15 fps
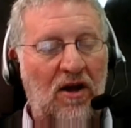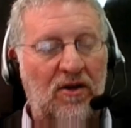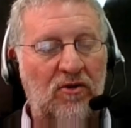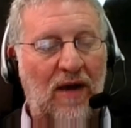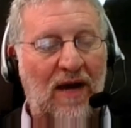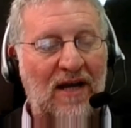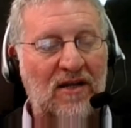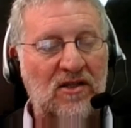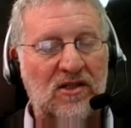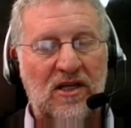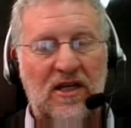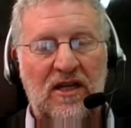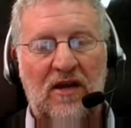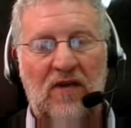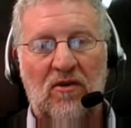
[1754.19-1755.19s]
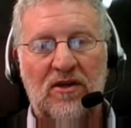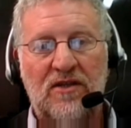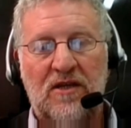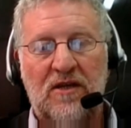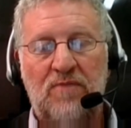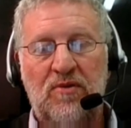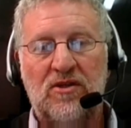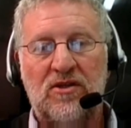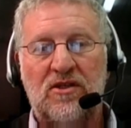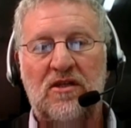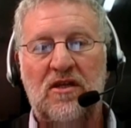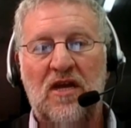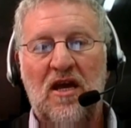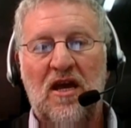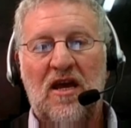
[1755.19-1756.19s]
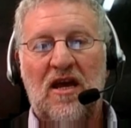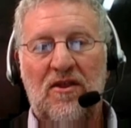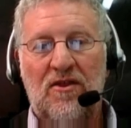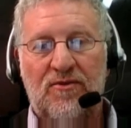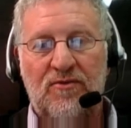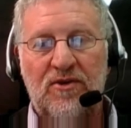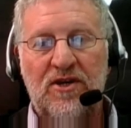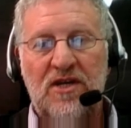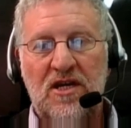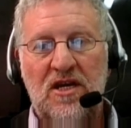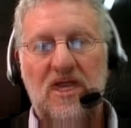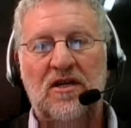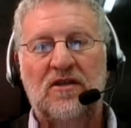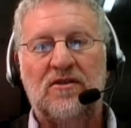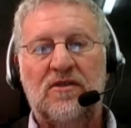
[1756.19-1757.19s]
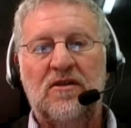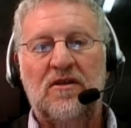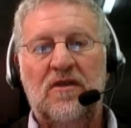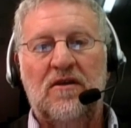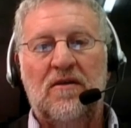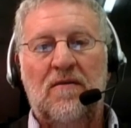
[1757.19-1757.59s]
who hadn't seen their IT person in 3 years.